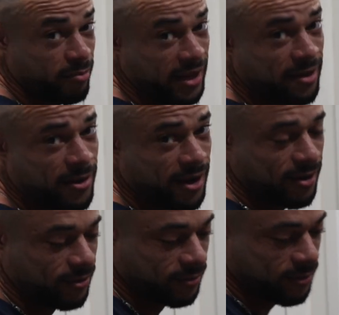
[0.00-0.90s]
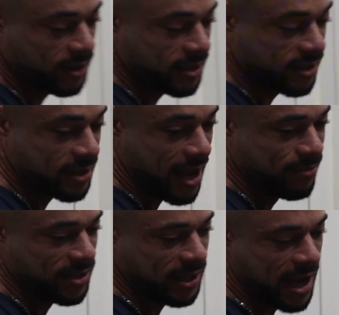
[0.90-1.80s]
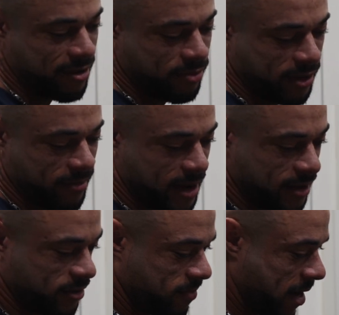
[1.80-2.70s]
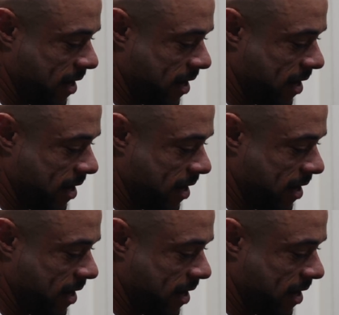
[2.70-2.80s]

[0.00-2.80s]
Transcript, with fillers: Blend my own. This is empty now pretty much,